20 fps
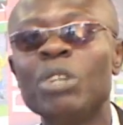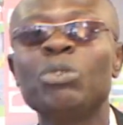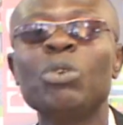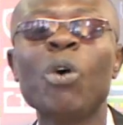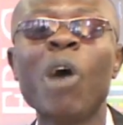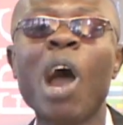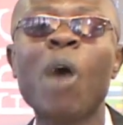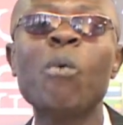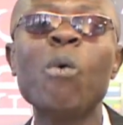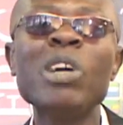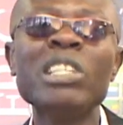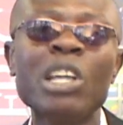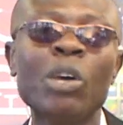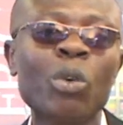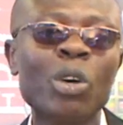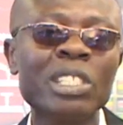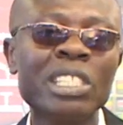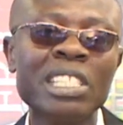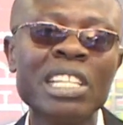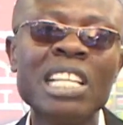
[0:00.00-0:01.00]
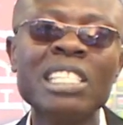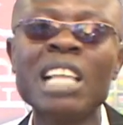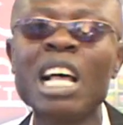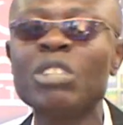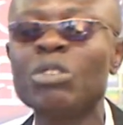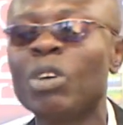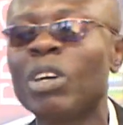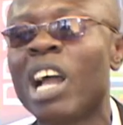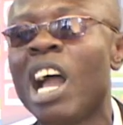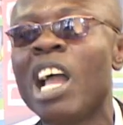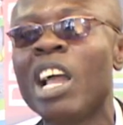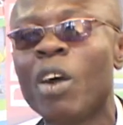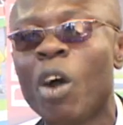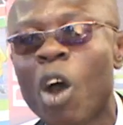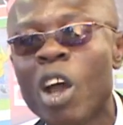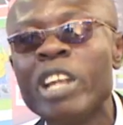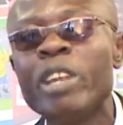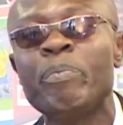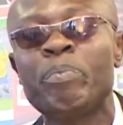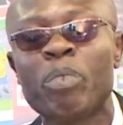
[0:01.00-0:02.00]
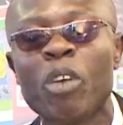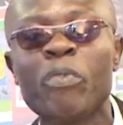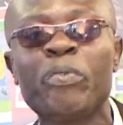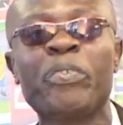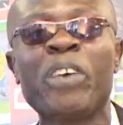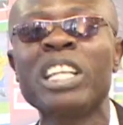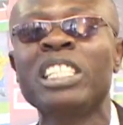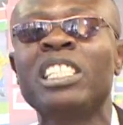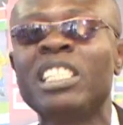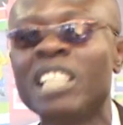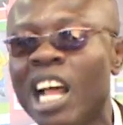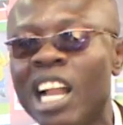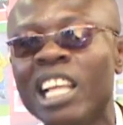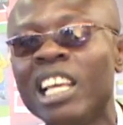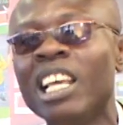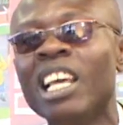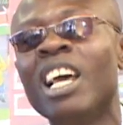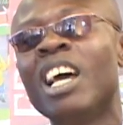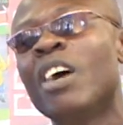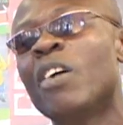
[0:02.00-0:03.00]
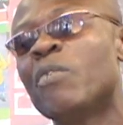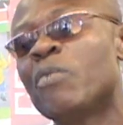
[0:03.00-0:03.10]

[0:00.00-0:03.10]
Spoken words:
So I want the continental soccer unprofessionally